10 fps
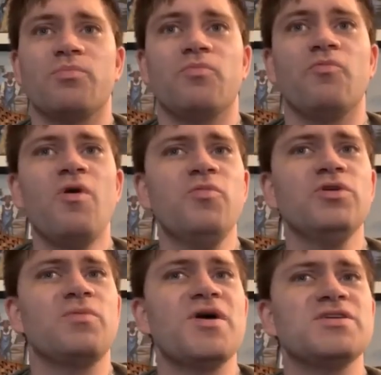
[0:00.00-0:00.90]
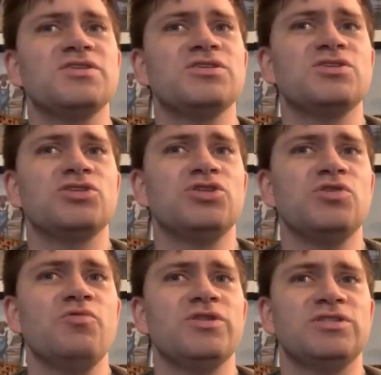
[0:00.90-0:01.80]
What were the prices
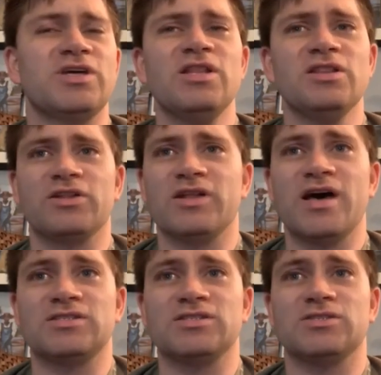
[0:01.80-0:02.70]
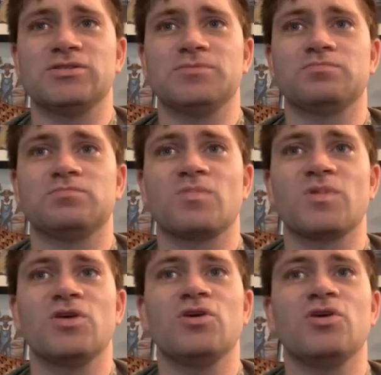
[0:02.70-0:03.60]
to attend the classes?
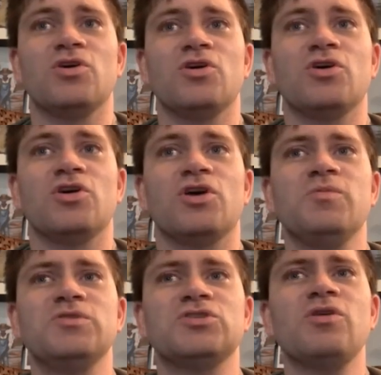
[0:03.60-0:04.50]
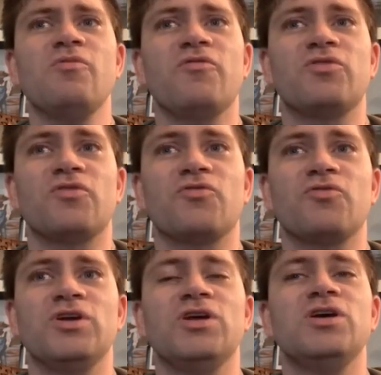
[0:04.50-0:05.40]
It would start with the
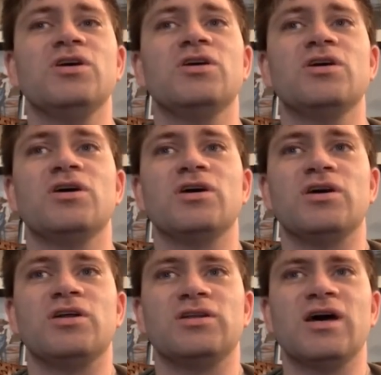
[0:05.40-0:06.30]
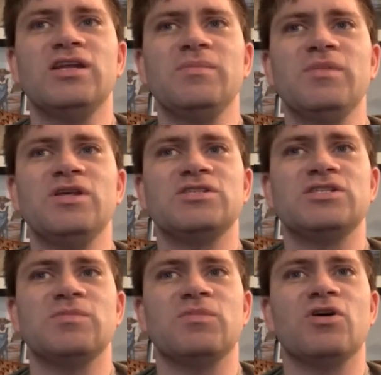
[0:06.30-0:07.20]
free 90-minute
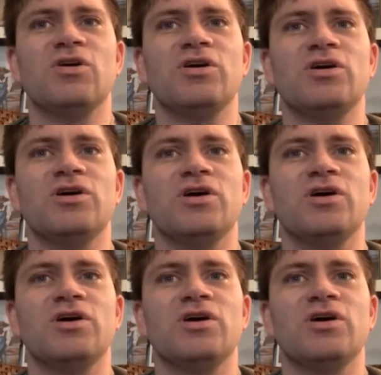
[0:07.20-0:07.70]
seminar